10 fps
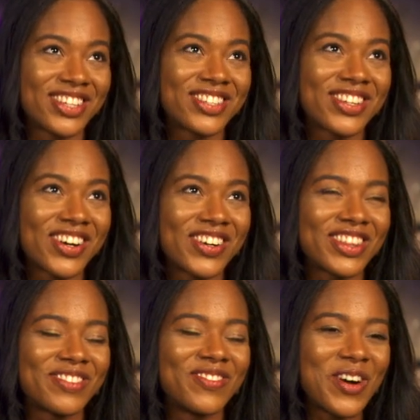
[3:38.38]
So
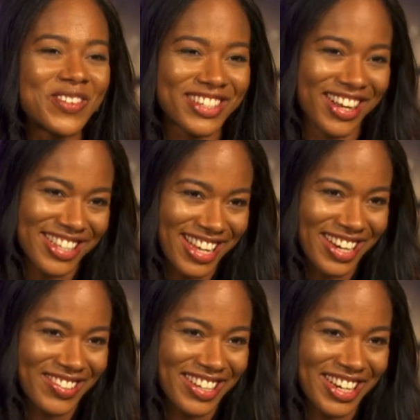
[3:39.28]
the moment John
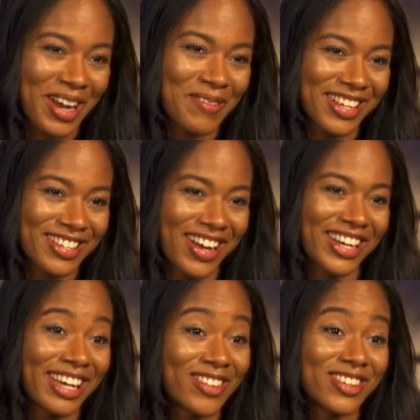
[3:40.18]
said he was gonna cut my
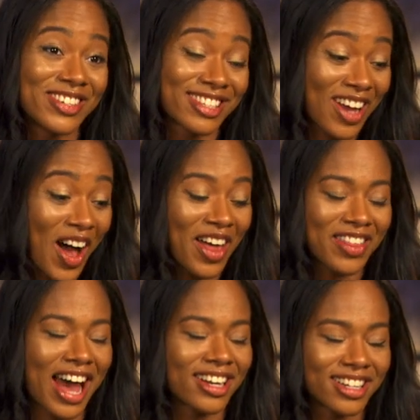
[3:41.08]
song, if you saw
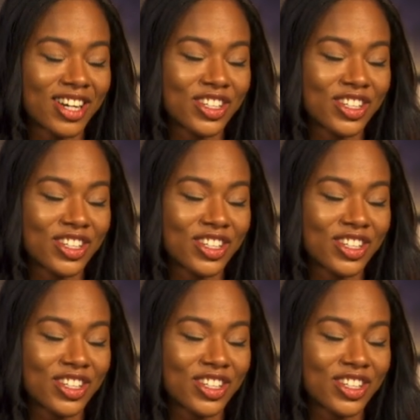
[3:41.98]
that